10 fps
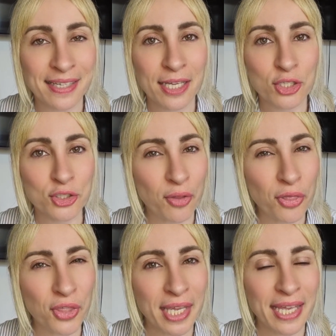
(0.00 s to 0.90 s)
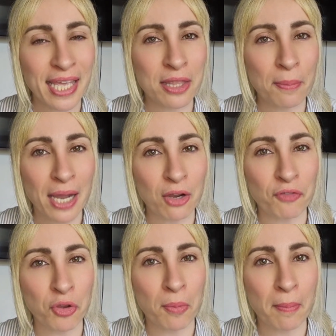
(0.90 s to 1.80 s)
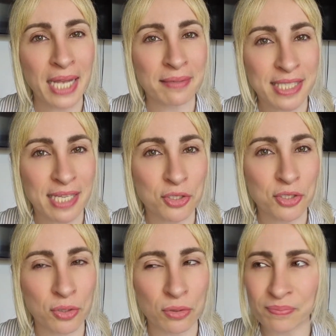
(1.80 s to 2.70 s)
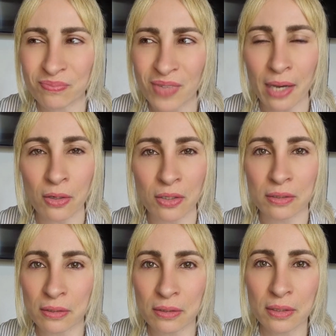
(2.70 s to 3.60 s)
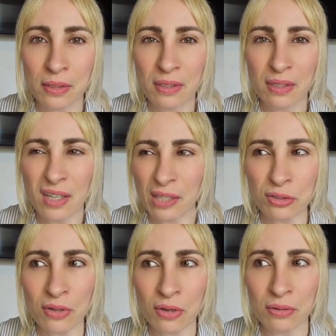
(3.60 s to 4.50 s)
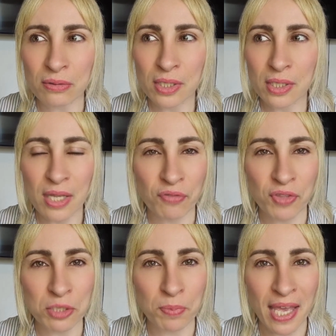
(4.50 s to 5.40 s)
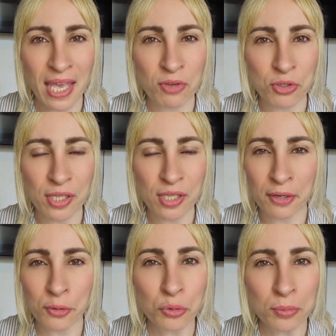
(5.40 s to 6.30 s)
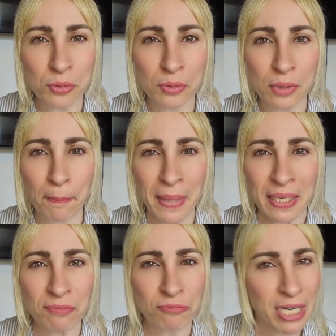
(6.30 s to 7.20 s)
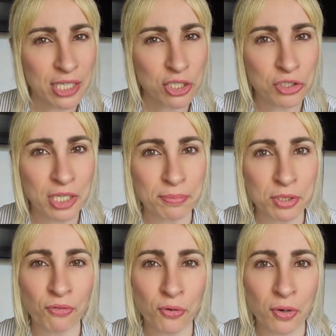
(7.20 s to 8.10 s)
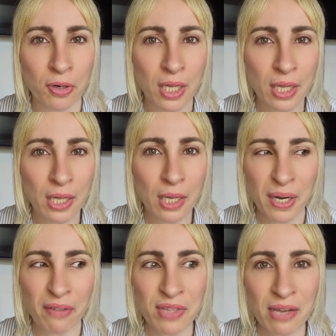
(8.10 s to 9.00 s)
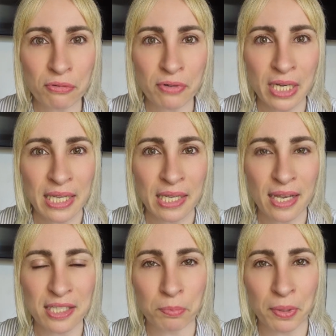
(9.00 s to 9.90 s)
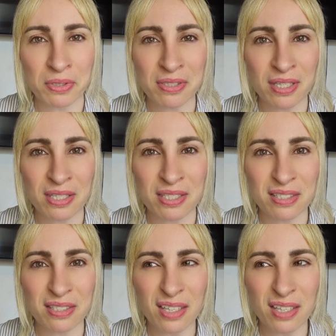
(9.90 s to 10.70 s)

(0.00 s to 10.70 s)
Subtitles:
Something in the back of your mind said to you, hang on, I don't know if these behaviors are normal. I've been in relationships before, but I've never really experienced this